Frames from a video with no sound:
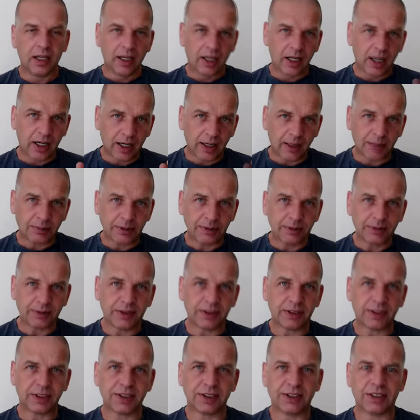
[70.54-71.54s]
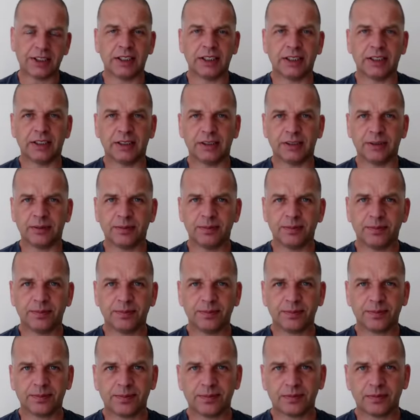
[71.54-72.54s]
I prefer the term
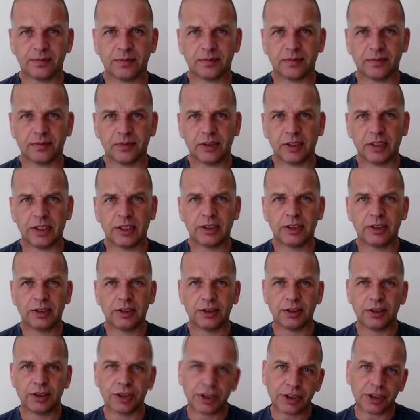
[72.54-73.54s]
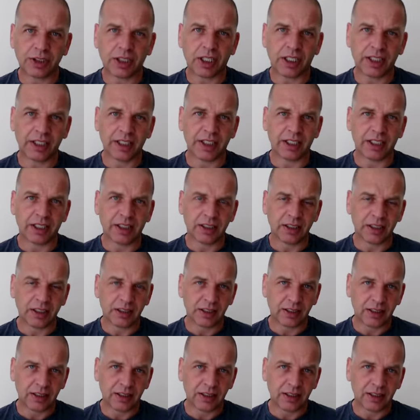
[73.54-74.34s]
striking